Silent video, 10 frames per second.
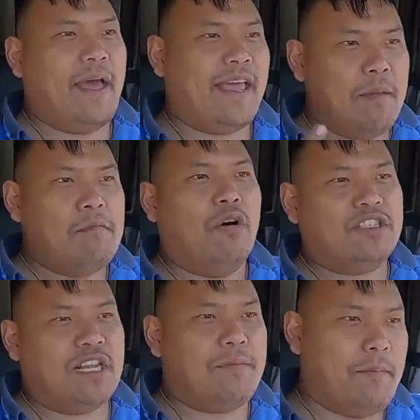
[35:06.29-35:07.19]
I get
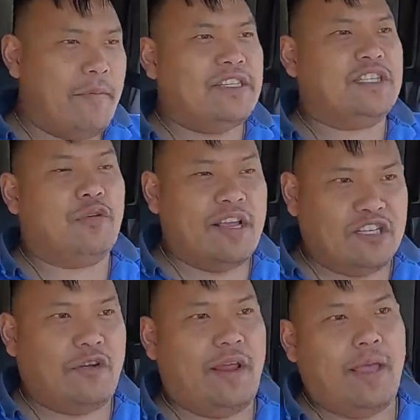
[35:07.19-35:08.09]
mostly my messages through
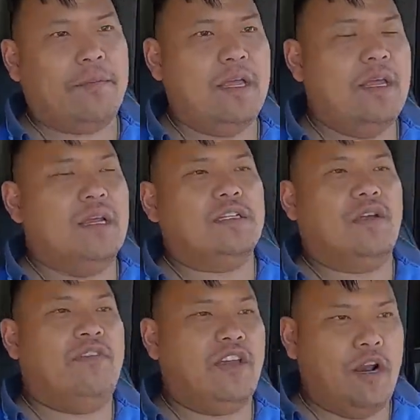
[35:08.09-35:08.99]
Instagram,
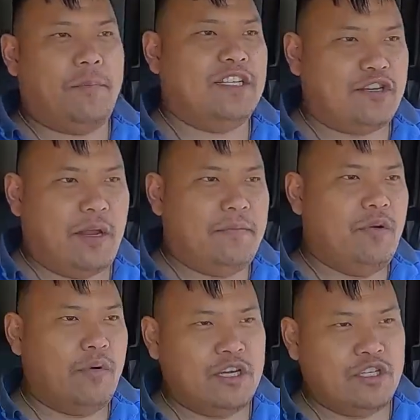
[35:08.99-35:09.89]
So if you get on my Instagram and
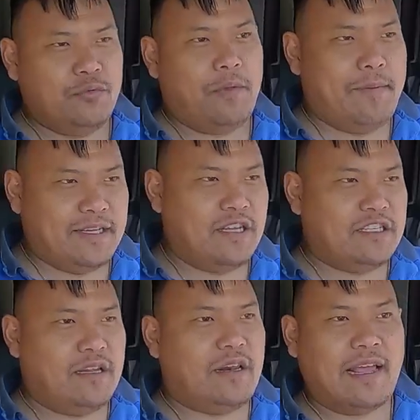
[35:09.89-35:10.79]
you want to shoot me a
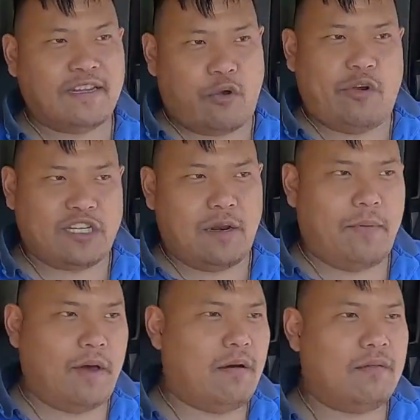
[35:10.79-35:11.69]
message and ask a question
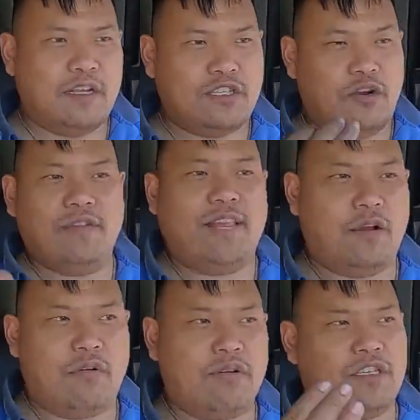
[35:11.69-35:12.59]
about a certain
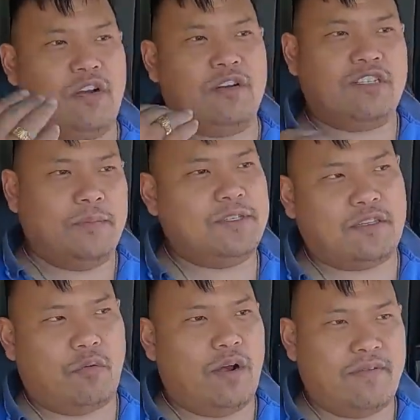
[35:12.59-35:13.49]
thing or a certain
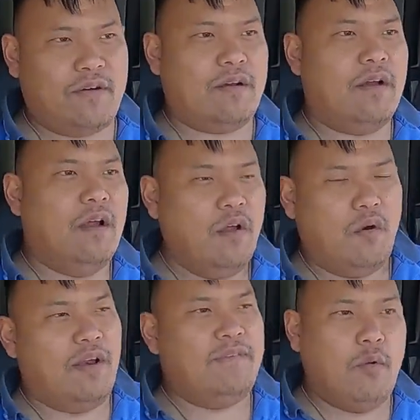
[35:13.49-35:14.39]
subject or whatever,
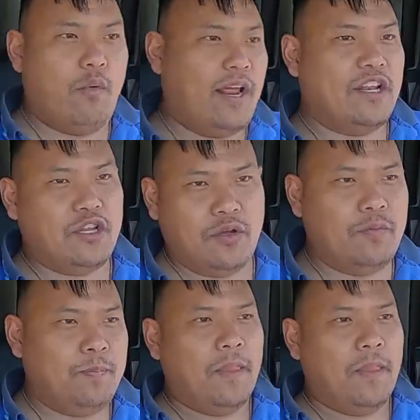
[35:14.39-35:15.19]
or even what I do,